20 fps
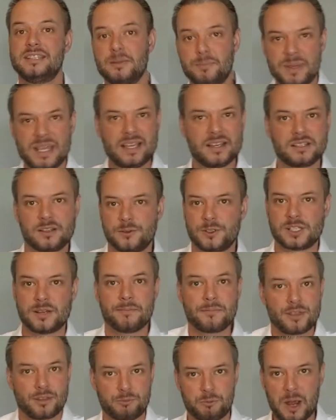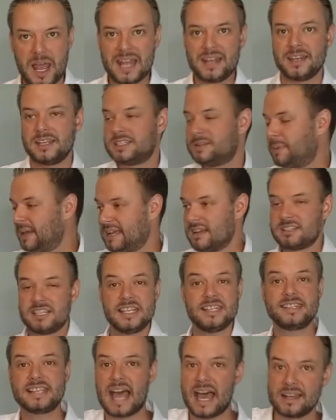Is it because of some threat? Is it because
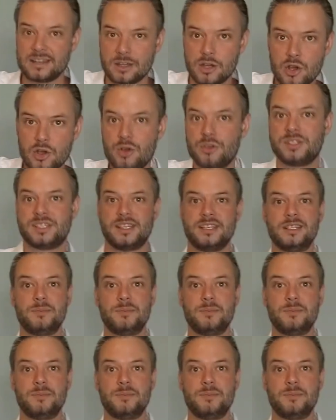he's got nukes?